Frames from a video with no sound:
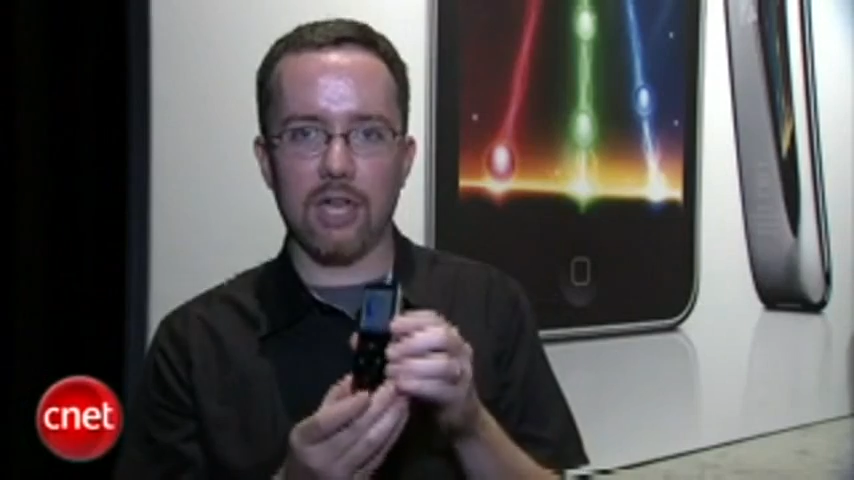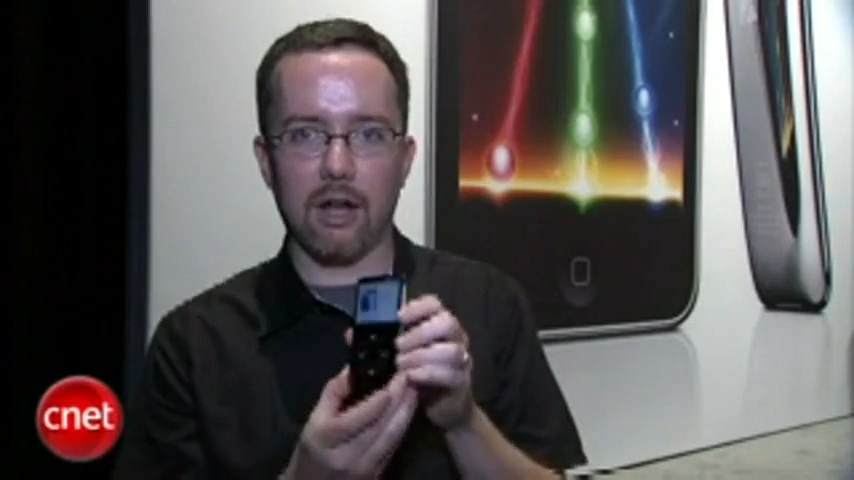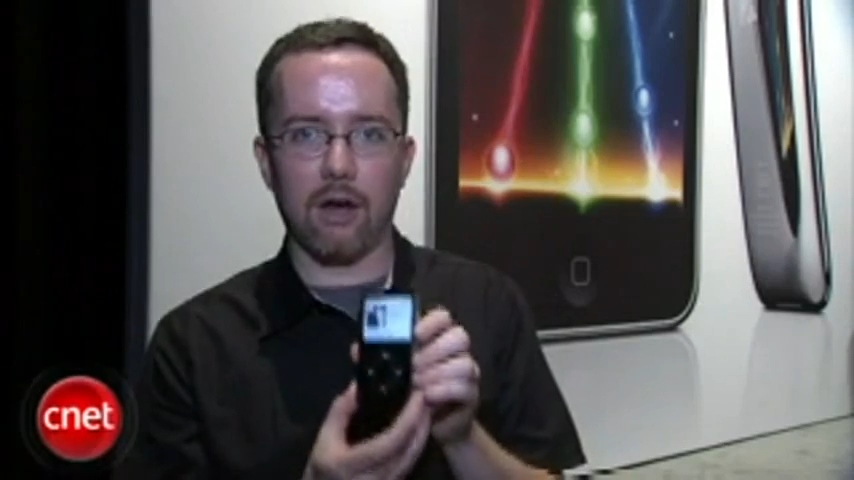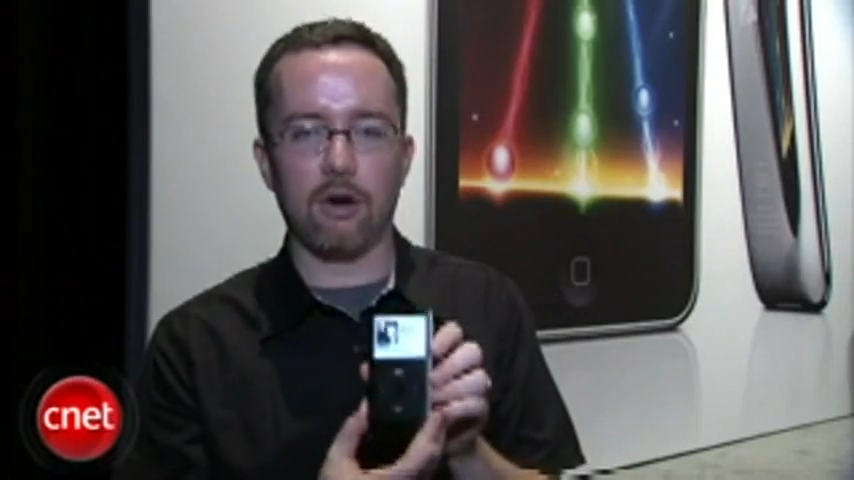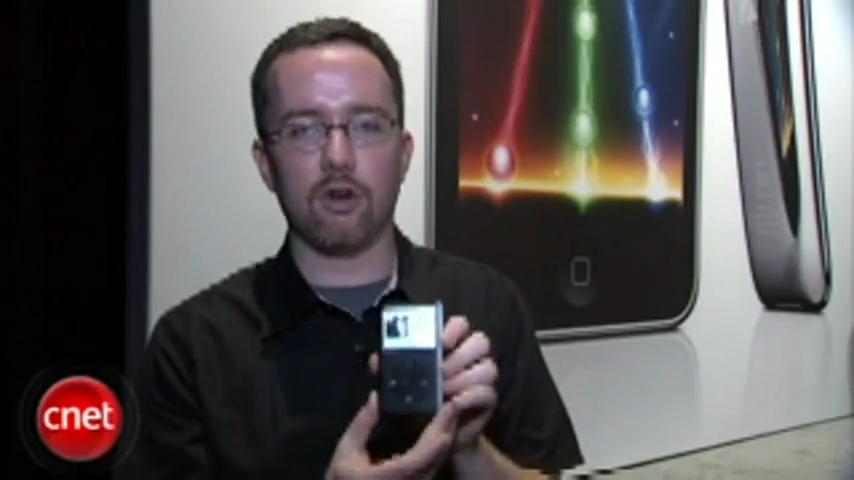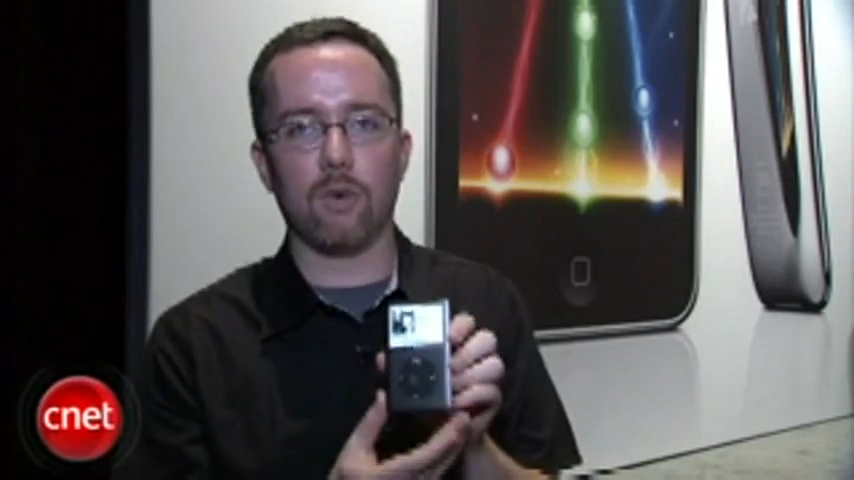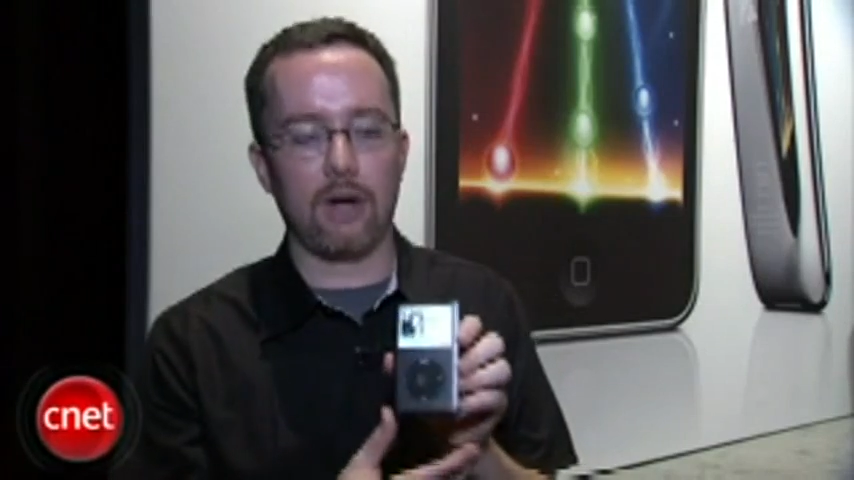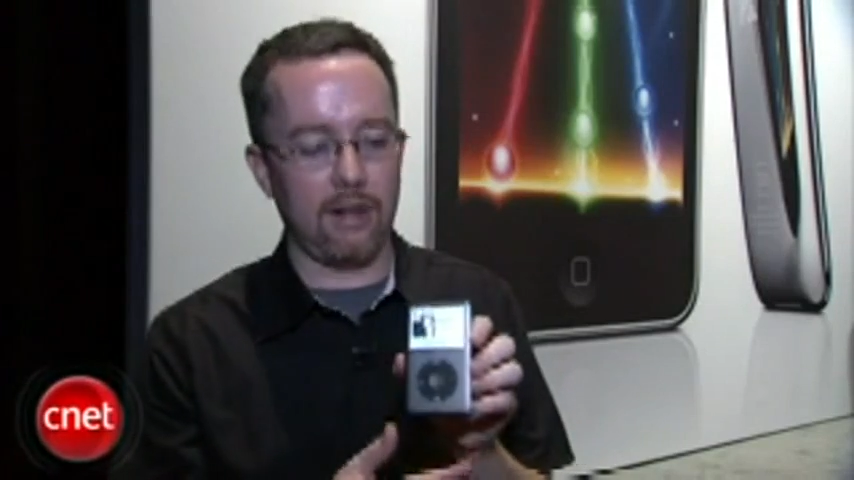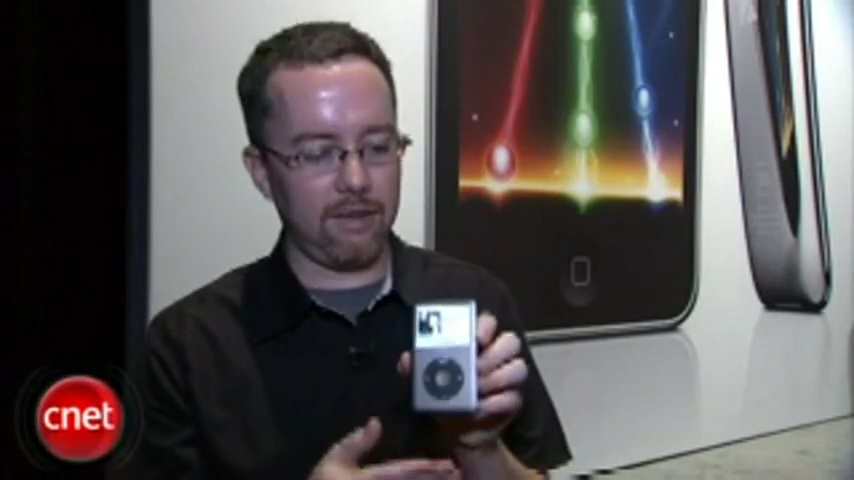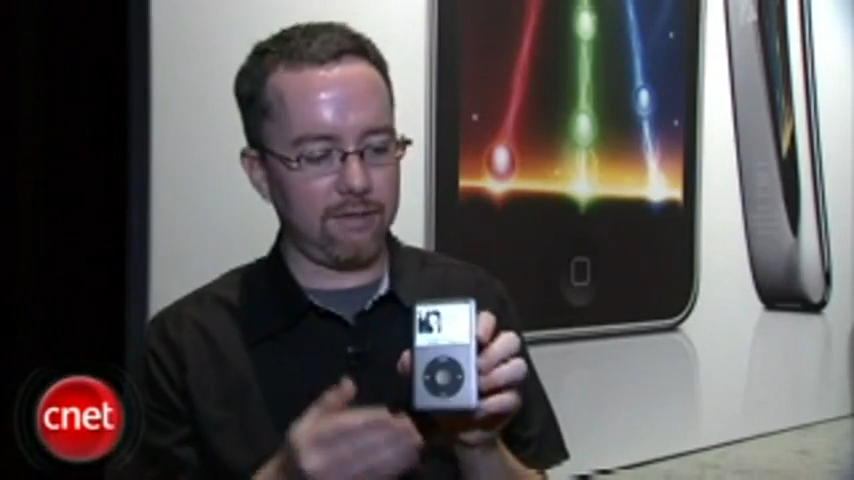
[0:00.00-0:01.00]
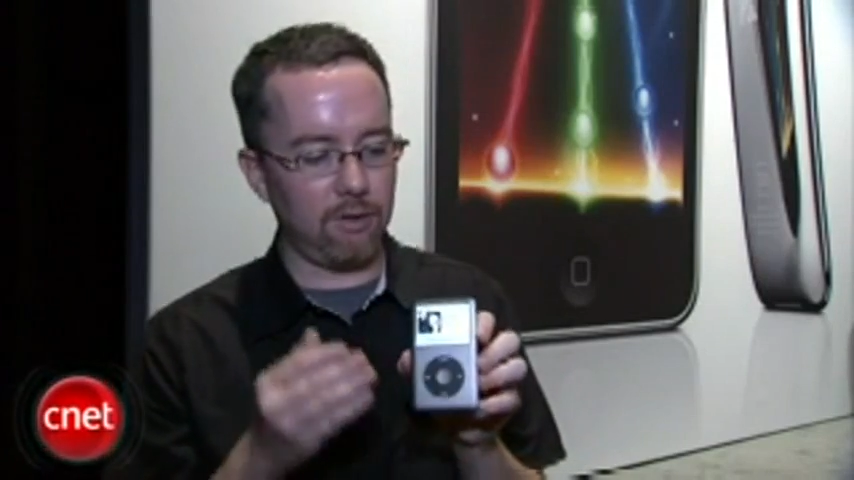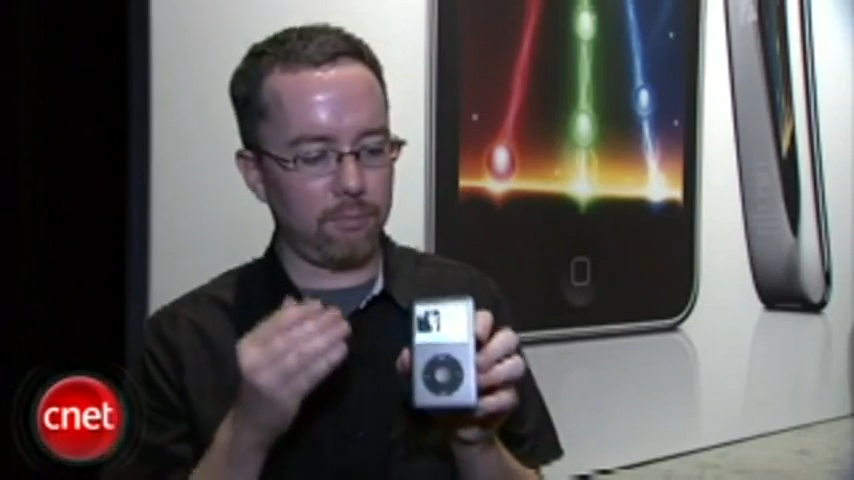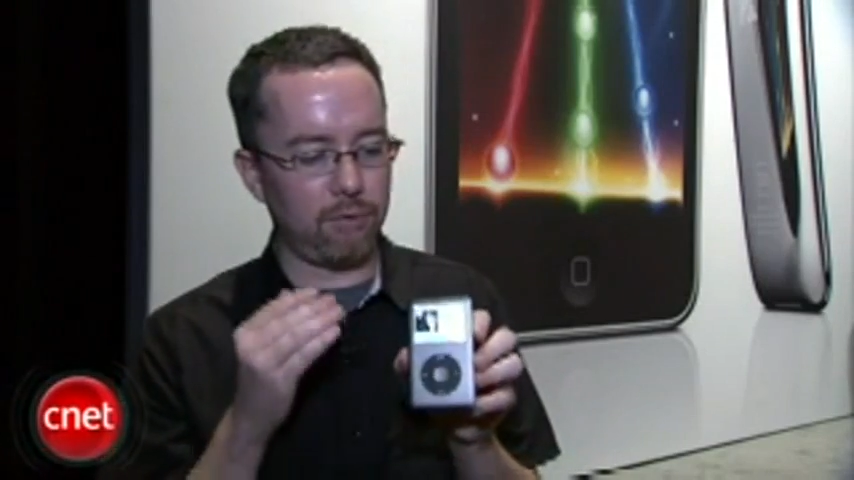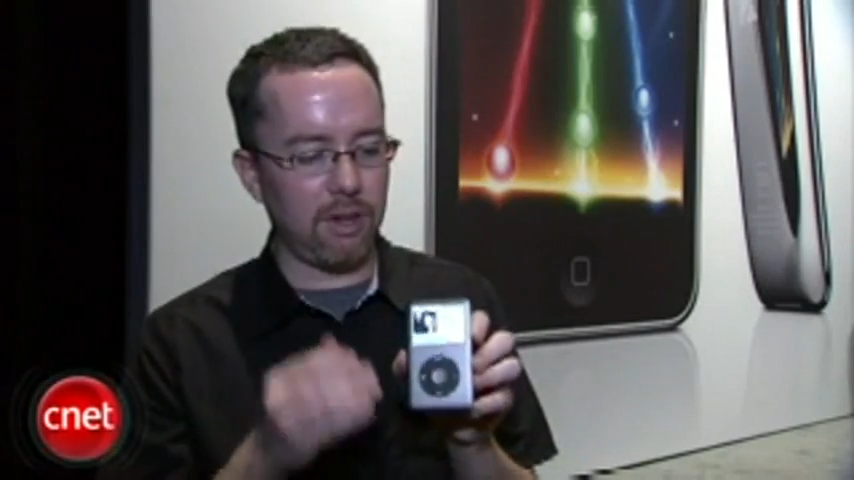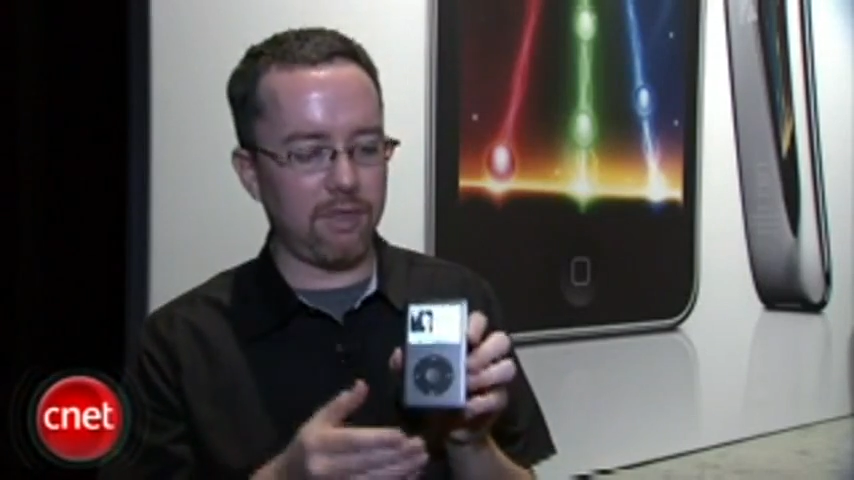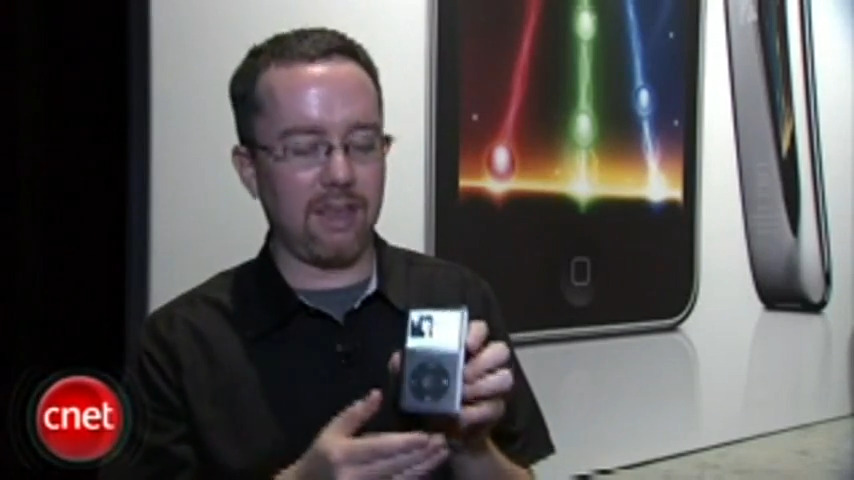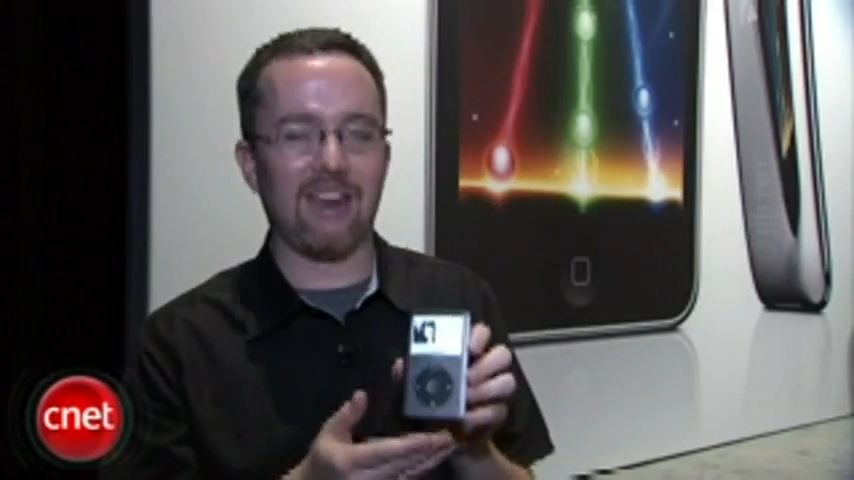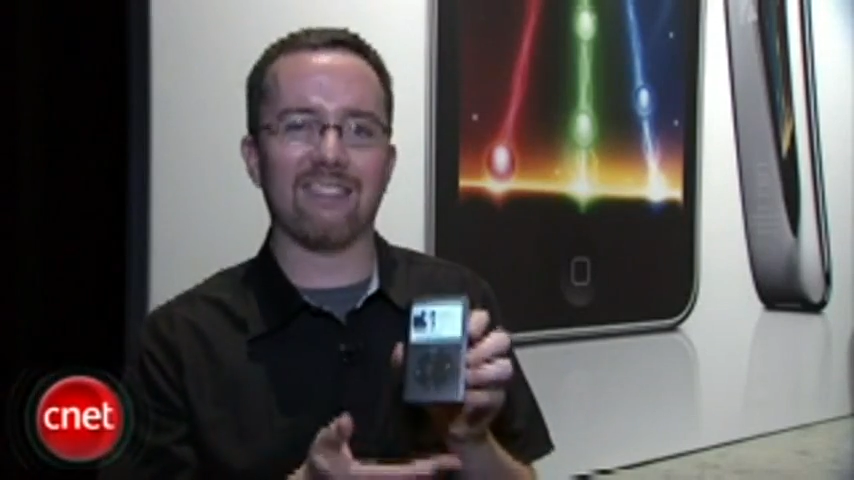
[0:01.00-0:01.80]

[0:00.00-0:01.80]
at 120 is still pretty thin.